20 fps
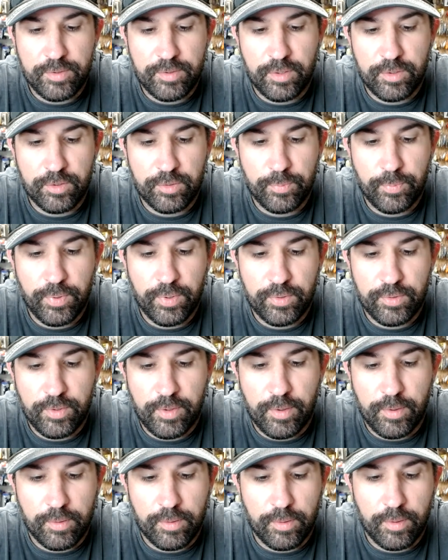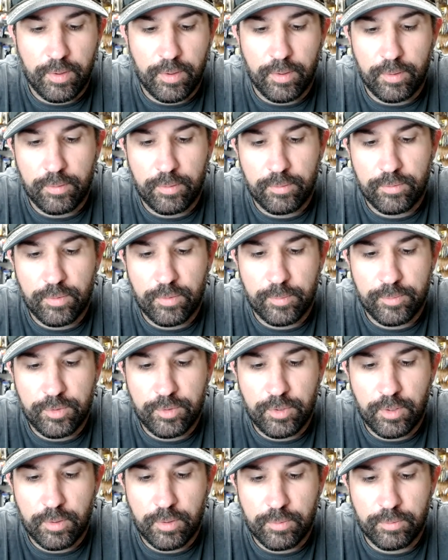that just puts out like some
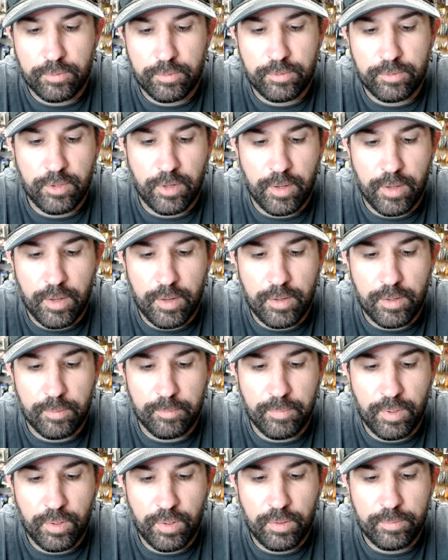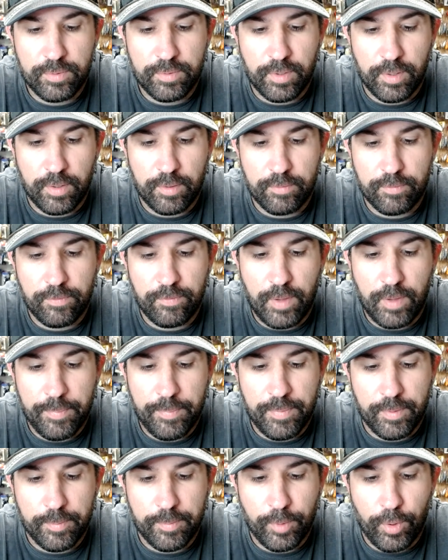chick with gigantic boobs, like
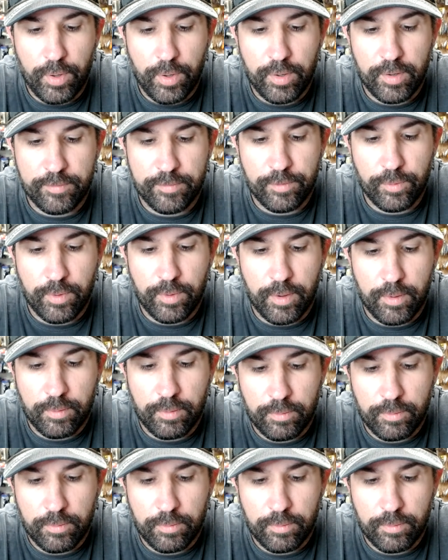flopping them around everywhere.